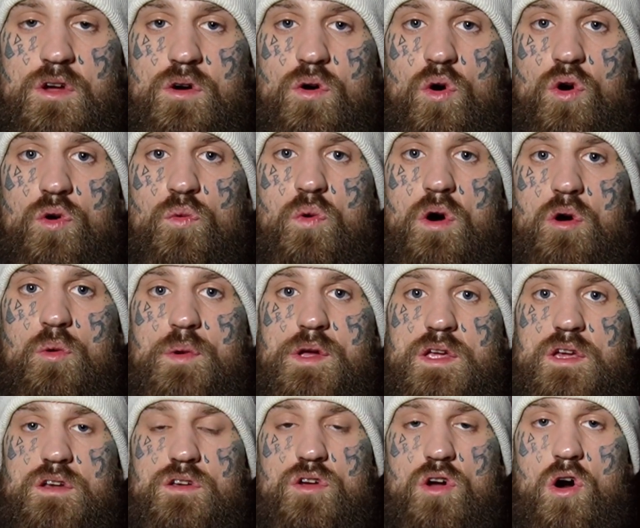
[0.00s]
or what we
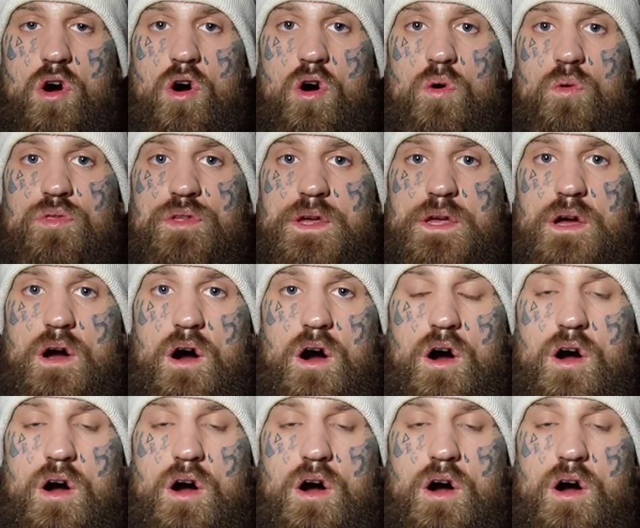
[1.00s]
can call the